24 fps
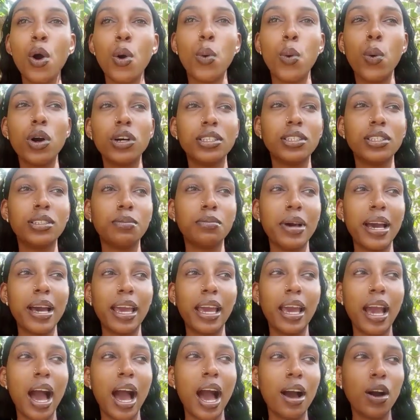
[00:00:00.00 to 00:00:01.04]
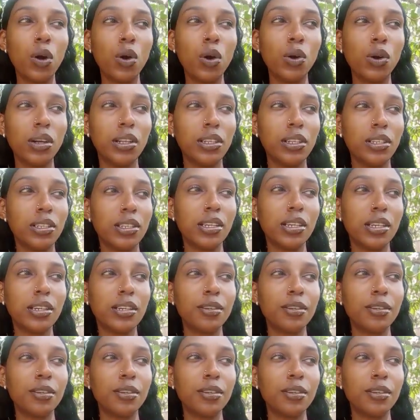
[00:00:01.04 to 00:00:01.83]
was my uncle's